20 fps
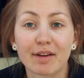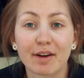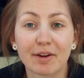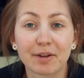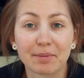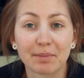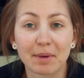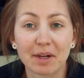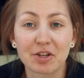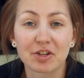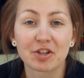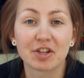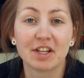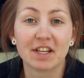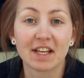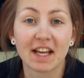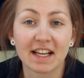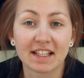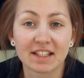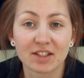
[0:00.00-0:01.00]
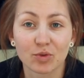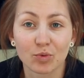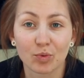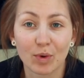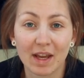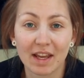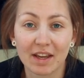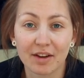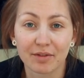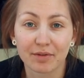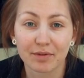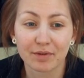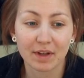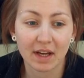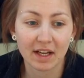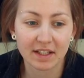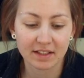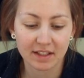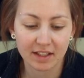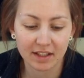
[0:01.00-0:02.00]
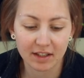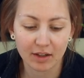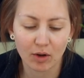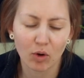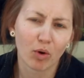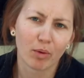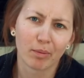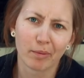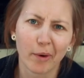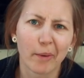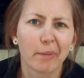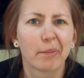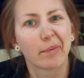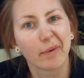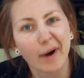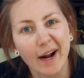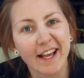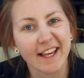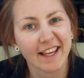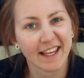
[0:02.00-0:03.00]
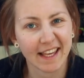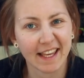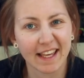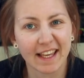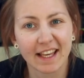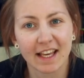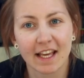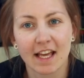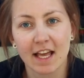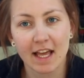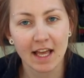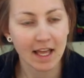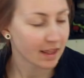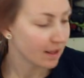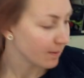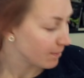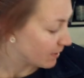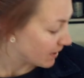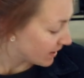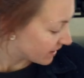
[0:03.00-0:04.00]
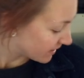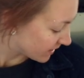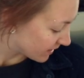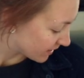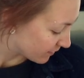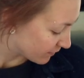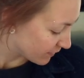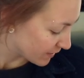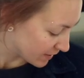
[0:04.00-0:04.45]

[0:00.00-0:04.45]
found a much nicer way of cutting, or more breaking, the pieces of